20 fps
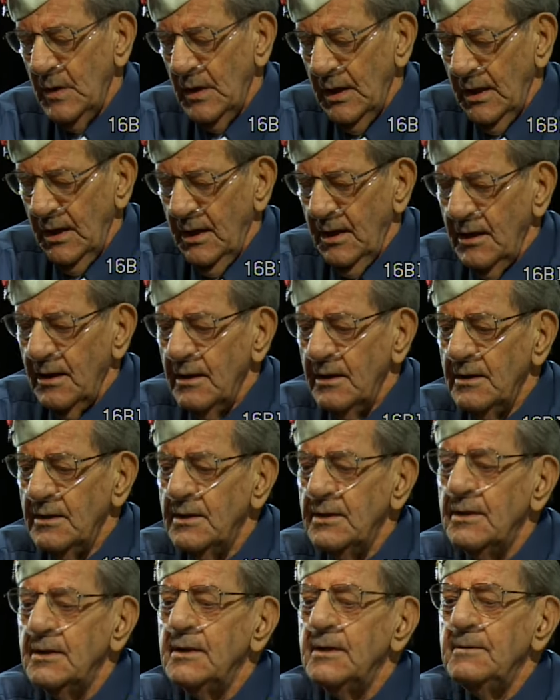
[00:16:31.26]
uh,
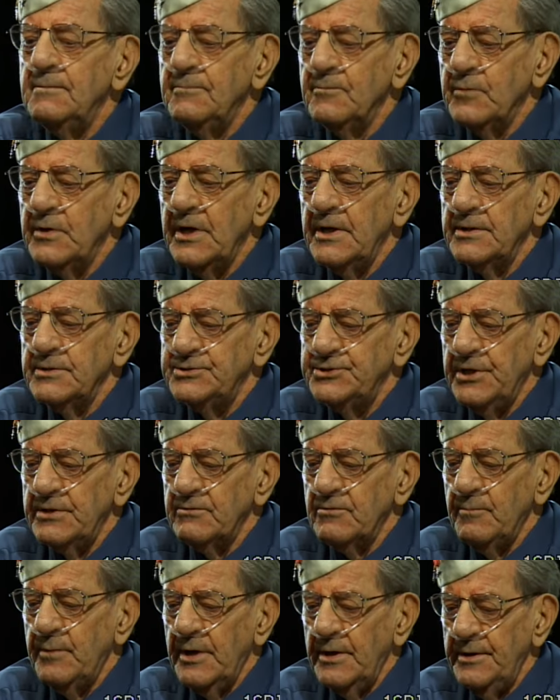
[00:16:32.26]
we had a general by the
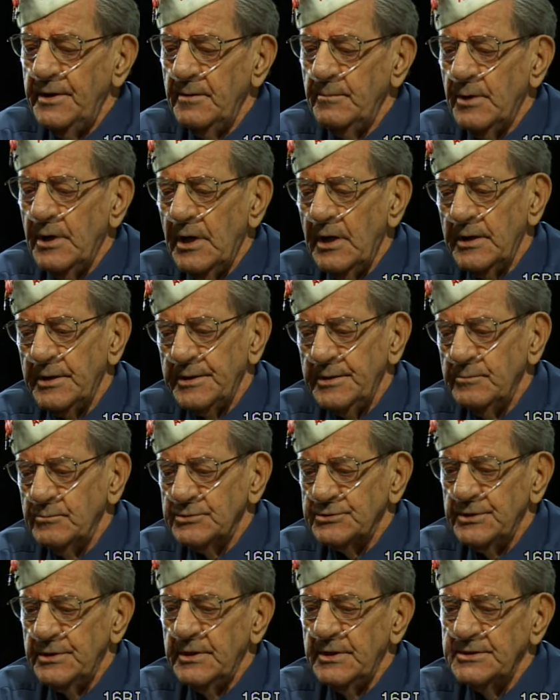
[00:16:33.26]
name of Harding was a nice
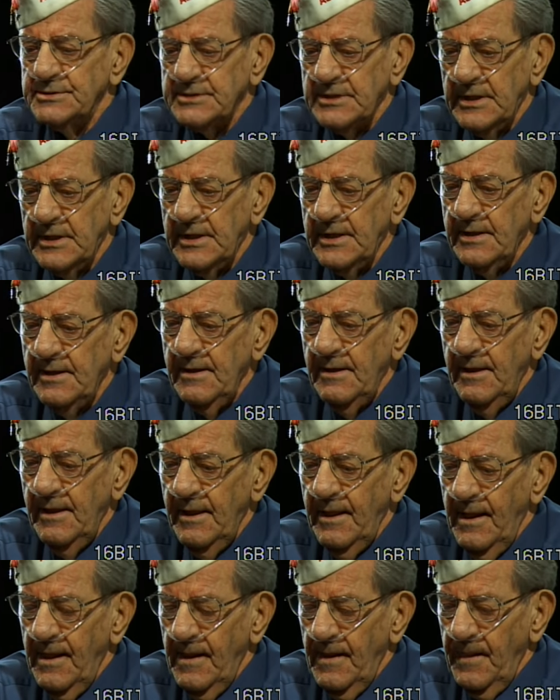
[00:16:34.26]
guy,
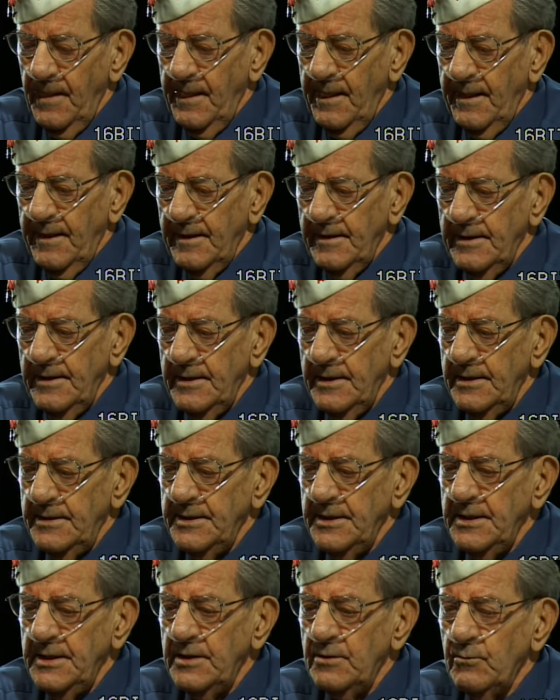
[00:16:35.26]
and he didn't want
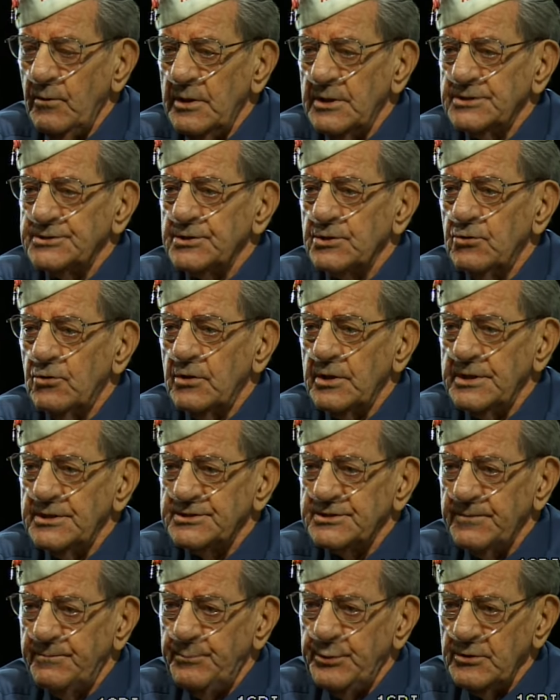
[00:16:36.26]
us to go against the
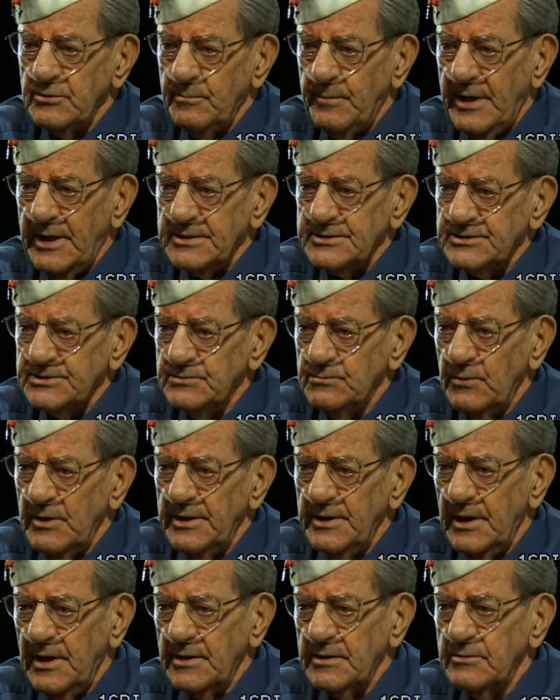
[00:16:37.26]
pillboxes and whatnot. We
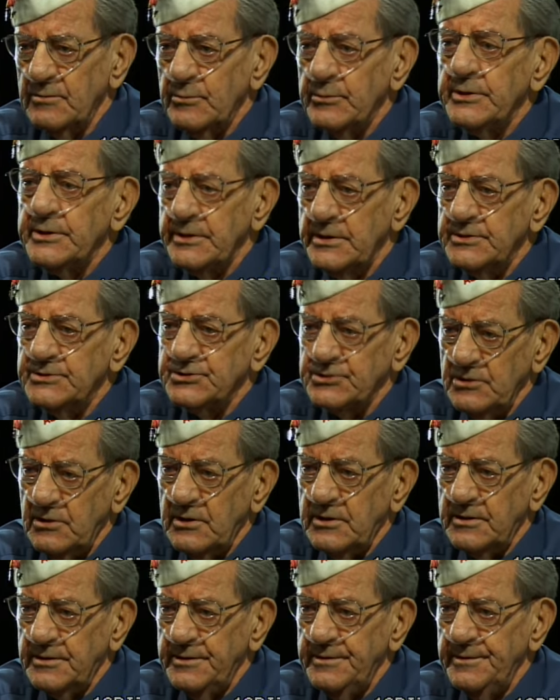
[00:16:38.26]
were getting slaughtered,
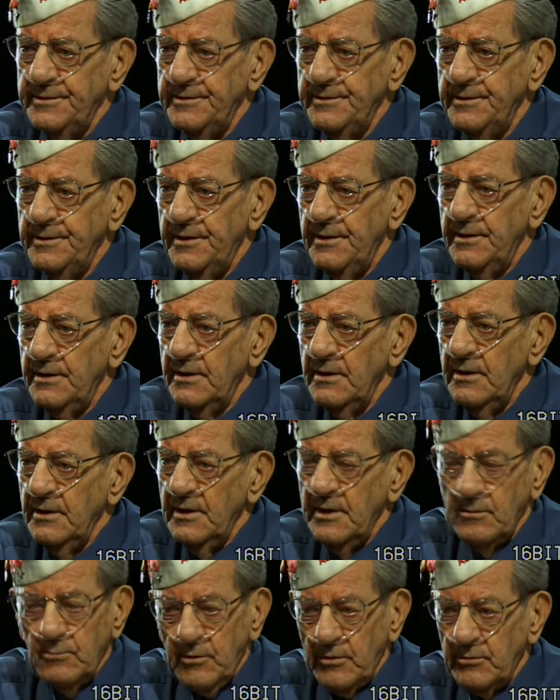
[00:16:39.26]
and we were
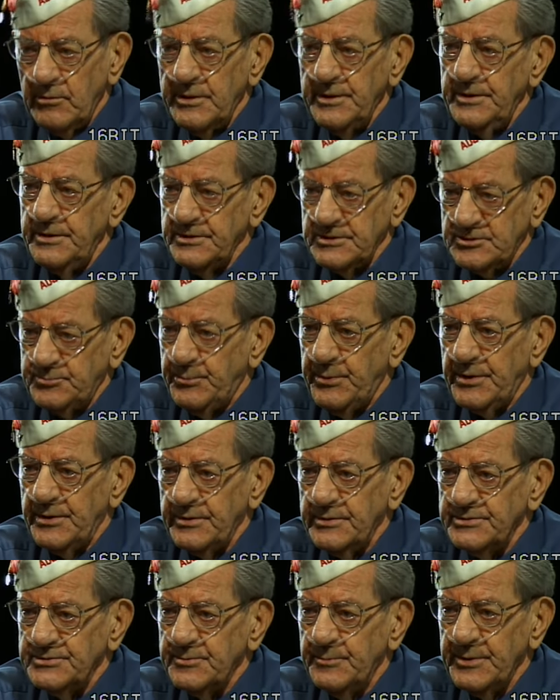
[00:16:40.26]
inexperienced to
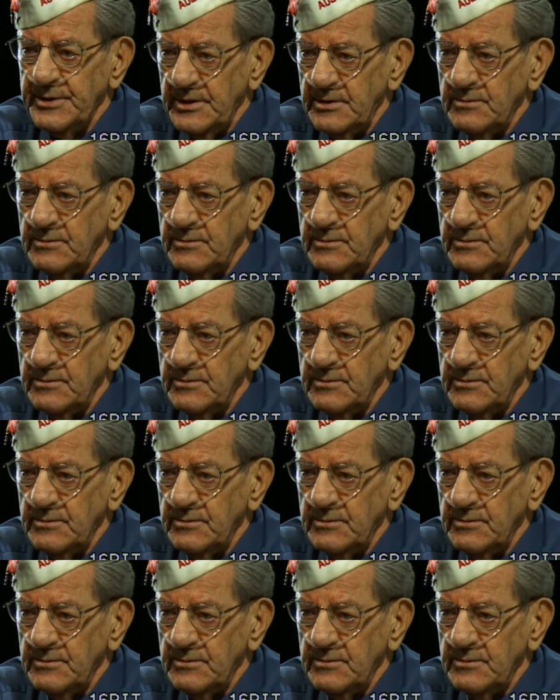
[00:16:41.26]
begin with.